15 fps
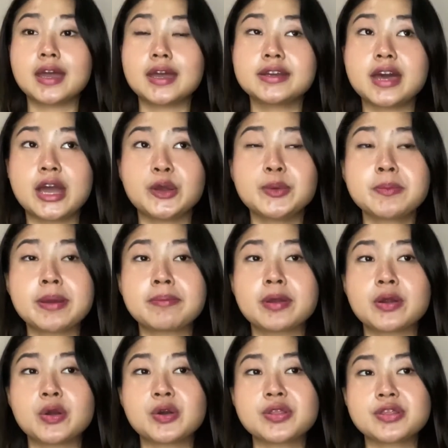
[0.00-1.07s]
And I
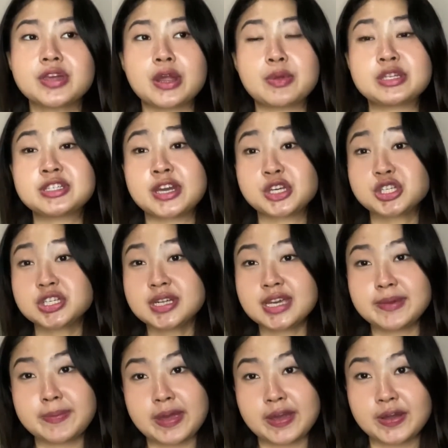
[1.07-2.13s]
remember on their rejection
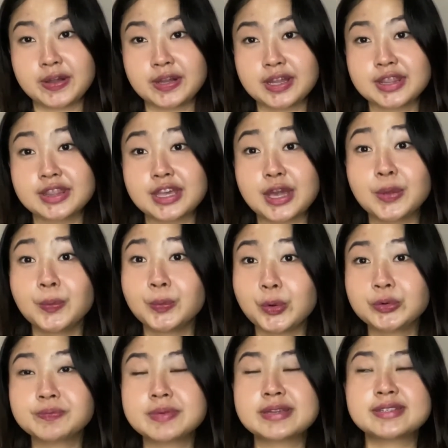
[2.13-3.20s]
email, they
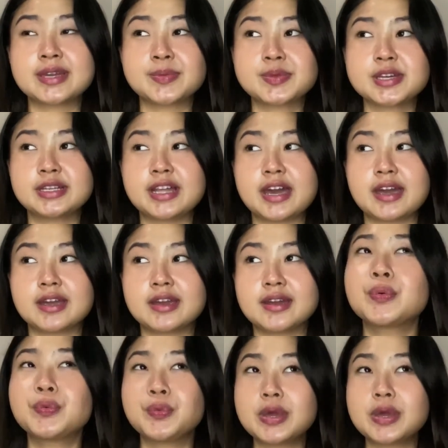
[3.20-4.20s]
wrote me something like,